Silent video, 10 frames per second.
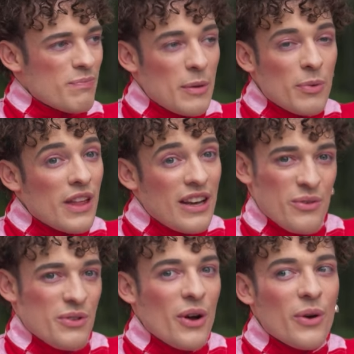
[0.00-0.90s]
people they
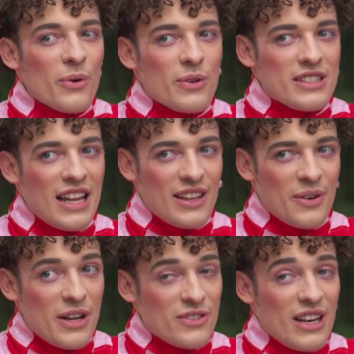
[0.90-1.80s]
don't know, it's like the
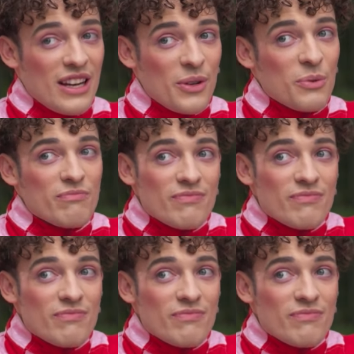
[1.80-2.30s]
question, like, you